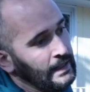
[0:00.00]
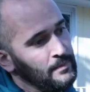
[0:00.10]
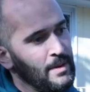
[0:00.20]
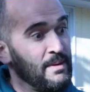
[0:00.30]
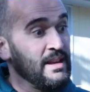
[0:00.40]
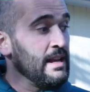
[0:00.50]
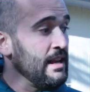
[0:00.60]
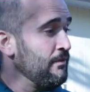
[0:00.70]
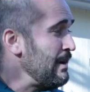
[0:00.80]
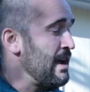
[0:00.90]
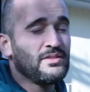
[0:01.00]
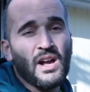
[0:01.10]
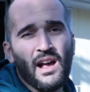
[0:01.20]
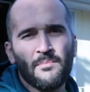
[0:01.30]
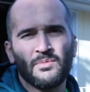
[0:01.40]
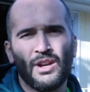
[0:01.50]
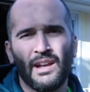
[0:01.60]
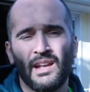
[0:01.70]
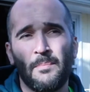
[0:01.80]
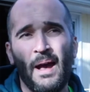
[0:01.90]
Maybe if we have time, try
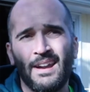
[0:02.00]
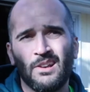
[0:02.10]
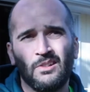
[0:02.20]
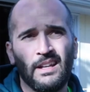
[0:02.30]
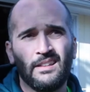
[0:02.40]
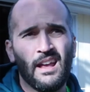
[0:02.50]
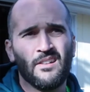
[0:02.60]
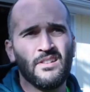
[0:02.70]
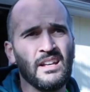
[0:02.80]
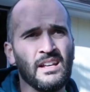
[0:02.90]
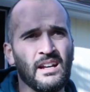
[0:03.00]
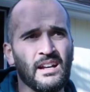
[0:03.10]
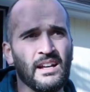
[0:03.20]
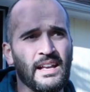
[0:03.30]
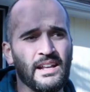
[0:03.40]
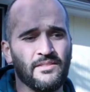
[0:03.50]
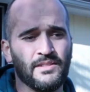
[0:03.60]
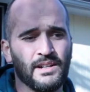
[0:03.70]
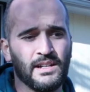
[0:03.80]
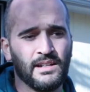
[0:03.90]
and get a patio laid down ahead
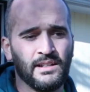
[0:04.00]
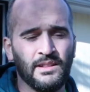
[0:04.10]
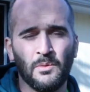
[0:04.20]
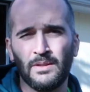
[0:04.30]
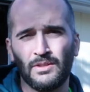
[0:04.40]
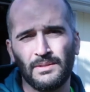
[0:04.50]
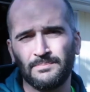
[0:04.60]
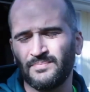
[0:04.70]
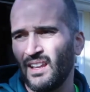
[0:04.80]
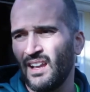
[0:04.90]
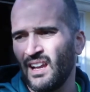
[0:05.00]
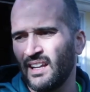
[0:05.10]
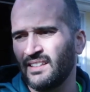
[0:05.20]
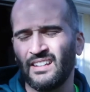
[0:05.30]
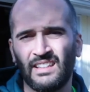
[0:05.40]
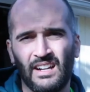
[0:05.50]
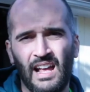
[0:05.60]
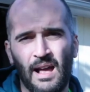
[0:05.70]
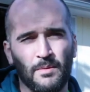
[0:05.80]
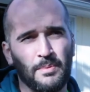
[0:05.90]
of the winter. I doubt that'll
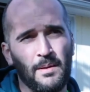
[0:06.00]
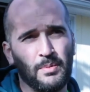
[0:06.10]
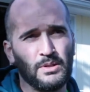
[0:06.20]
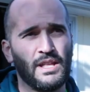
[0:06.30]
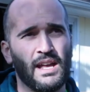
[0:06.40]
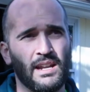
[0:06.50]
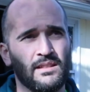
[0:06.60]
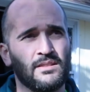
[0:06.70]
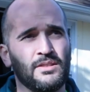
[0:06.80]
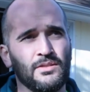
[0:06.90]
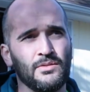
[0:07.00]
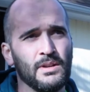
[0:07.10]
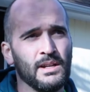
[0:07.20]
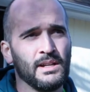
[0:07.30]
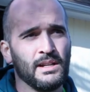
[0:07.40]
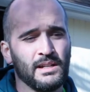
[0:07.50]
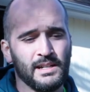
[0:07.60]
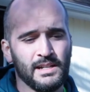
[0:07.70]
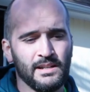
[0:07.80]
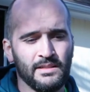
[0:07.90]
happen. We'll probably push that into
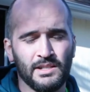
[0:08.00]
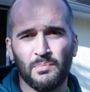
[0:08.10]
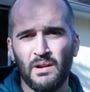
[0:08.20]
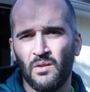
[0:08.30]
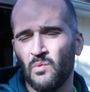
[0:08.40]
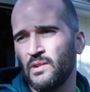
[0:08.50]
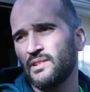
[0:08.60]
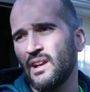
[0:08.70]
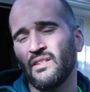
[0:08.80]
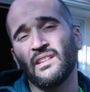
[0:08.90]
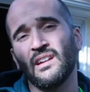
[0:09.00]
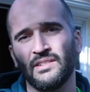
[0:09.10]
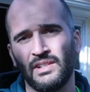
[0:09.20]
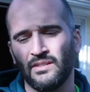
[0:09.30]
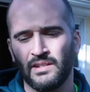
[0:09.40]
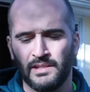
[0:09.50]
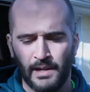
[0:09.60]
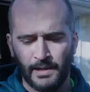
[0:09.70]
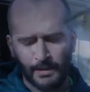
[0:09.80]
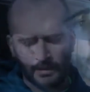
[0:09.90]
the spring once everything else here is
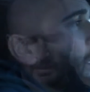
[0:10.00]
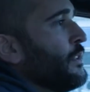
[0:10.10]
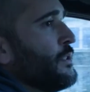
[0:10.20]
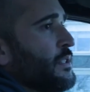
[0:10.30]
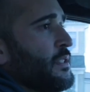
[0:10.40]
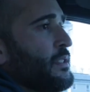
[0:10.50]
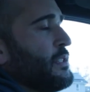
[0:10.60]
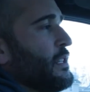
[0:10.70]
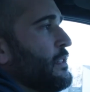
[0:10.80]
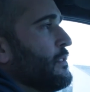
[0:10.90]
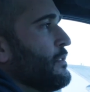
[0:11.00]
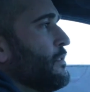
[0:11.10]
done, just to see